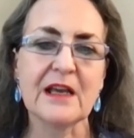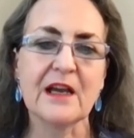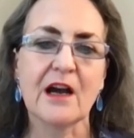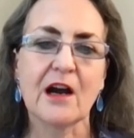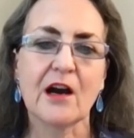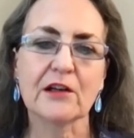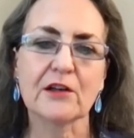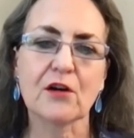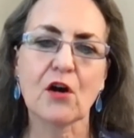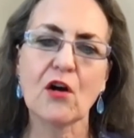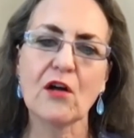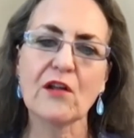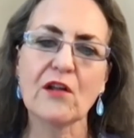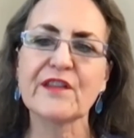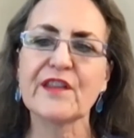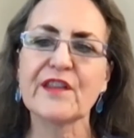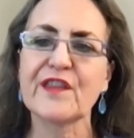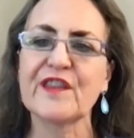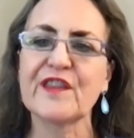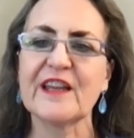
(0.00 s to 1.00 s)
are all the
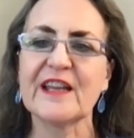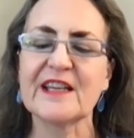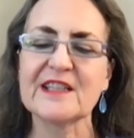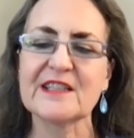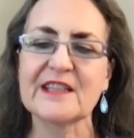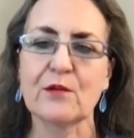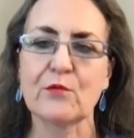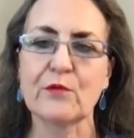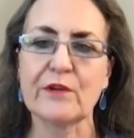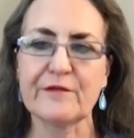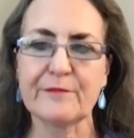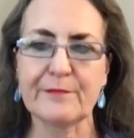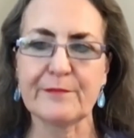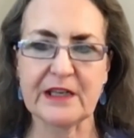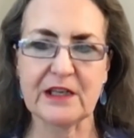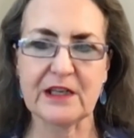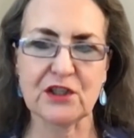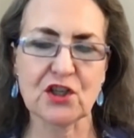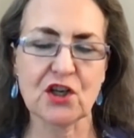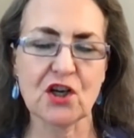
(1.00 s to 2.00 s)
things that we've
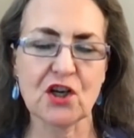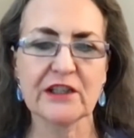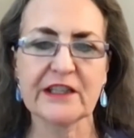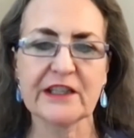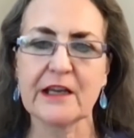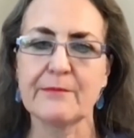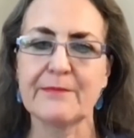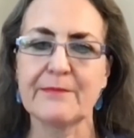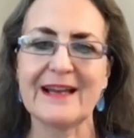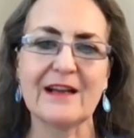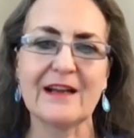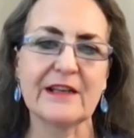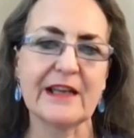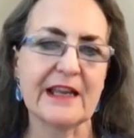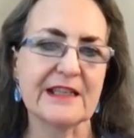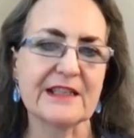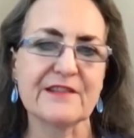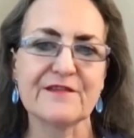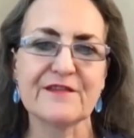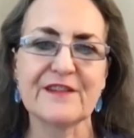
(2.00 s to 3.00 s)
been talking about and
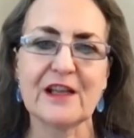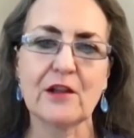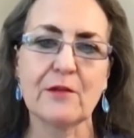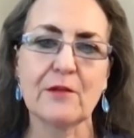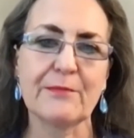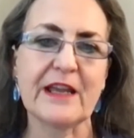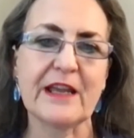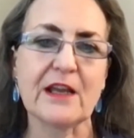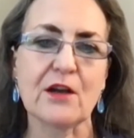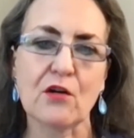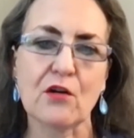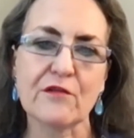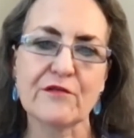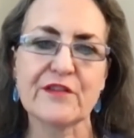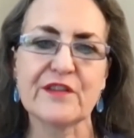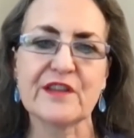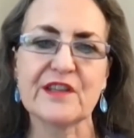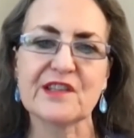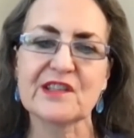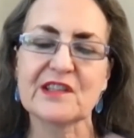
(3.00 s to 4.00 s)
developing over
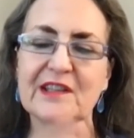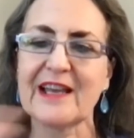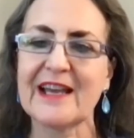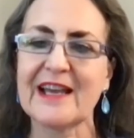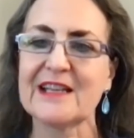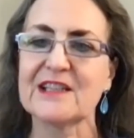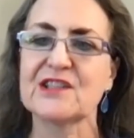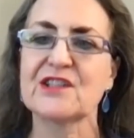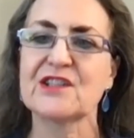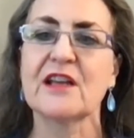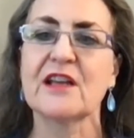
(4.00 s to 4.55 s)
this last